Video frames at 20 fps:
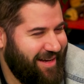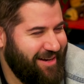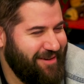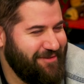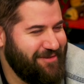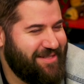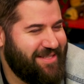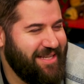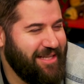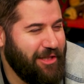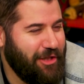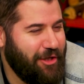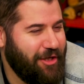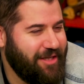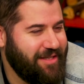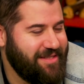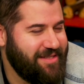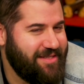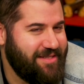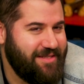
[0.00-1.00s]
I don't see
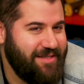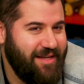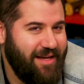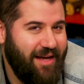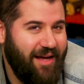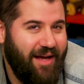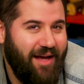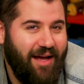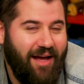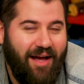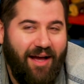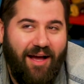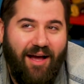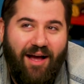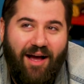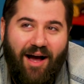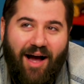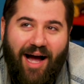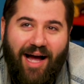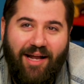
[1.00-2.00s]
looks.
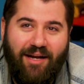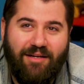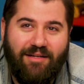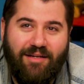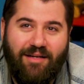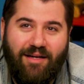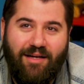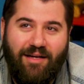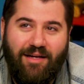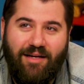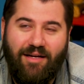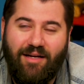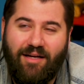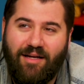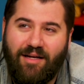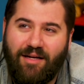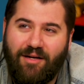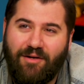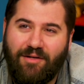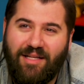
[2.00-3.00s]
I,
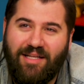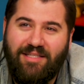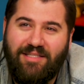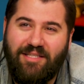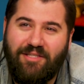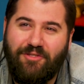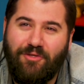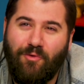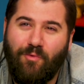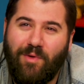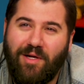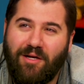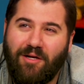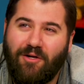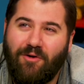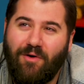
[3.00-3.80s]
uh, that's such a weird